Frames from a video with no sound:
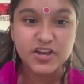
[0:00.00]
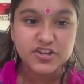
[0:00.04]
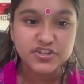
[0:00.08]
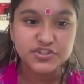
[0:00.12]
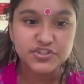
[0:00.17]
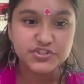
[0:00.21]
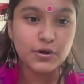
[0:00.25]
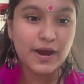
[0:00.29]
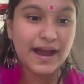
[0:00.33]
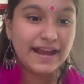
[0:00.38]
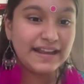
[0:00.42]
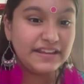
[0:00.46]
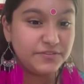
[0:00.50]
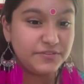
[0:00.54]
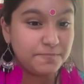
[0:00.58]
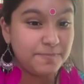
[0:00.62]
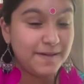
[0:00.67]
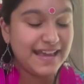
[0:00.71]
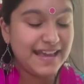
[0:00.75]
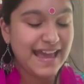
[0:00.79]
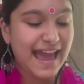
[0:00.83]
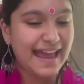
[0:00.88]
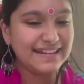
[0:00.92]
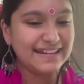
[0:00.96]
So
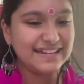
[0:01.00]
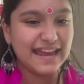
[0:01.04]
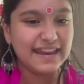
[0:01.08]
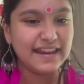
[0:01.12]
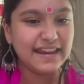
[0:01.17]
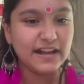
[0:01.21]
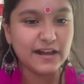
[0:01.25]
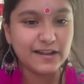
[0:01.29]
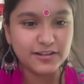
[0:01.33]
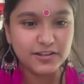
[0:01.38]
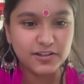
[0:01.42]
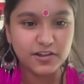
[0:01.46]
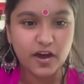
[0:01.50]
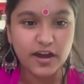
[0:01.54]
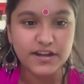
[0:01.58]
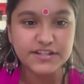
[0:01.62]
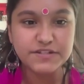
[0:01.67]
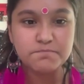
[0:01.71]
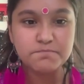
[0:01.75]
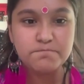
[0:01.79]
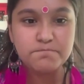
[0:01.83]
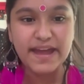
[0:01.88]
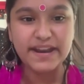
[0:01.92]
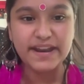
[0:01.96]
began getting a
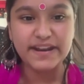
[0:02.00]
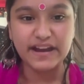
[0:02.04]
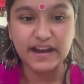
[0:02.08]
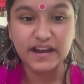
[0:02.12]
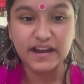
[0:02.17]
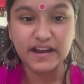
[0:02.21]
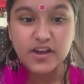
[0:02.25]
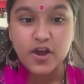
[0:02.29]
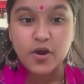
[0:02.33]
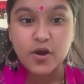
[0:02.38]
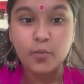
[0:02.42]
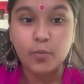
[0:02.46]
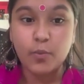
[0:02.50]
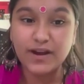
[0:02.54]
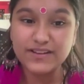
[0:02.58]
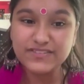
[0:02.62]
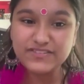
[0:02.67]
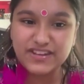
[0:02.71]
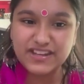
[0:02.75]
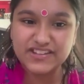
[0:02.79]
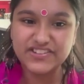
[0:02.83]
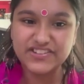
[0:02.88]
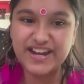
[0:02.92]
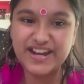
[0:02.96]
lot better
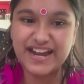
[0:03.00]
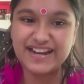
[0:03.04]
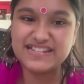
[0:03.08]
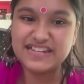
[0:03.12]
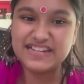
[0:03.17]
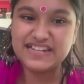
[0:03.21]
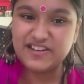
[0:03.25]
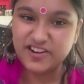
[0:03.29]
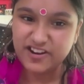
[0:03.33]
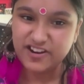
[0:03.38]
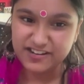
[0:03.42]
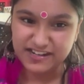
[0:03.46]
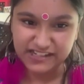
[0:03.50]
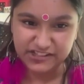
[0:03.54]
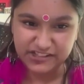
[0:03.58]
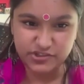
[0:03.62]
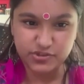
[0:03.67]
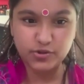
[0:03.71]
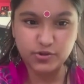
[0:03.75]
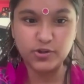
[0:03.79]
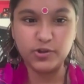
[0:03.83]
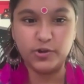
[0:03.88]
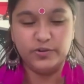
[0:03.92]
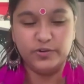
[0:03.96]
once I started learning
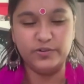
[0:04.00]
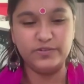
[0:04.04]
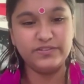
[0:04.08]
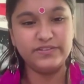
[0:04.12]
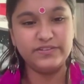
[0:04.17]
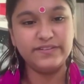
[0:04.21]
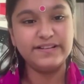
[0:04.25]
Tool.